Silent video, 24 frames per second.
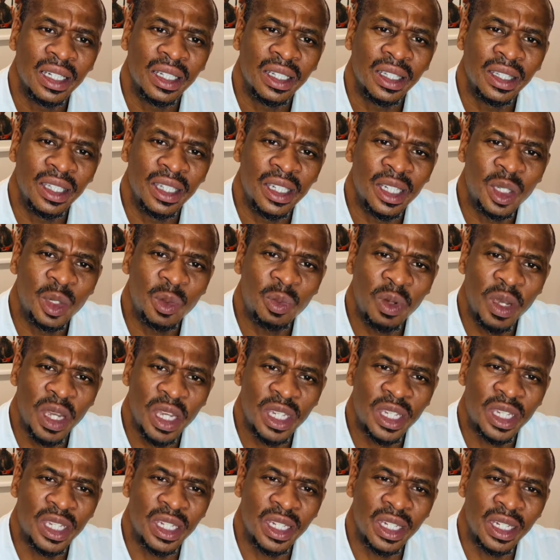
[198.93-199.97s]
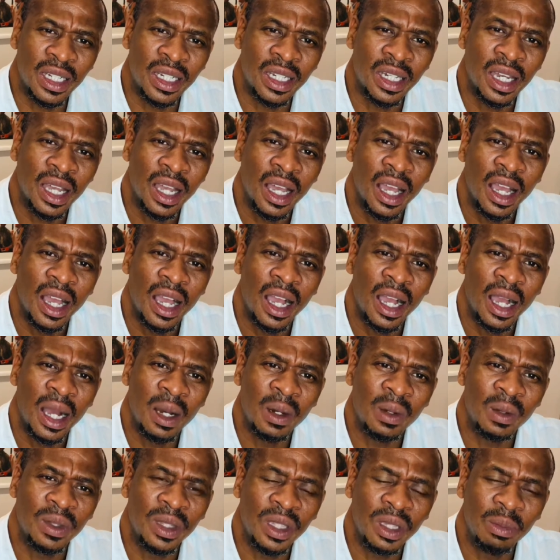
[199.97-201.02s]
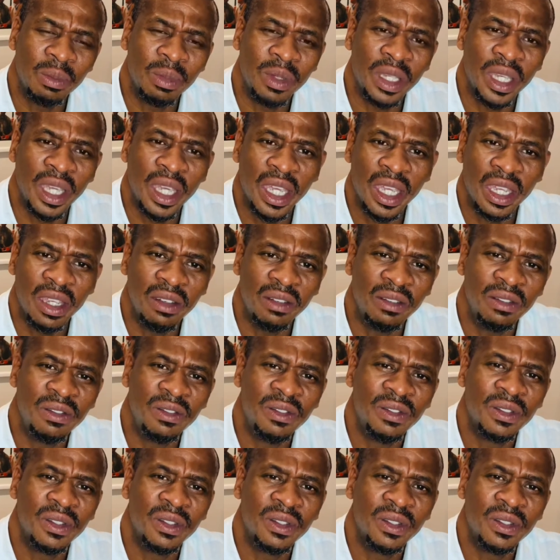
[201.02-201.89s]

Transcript: this person, how they behave,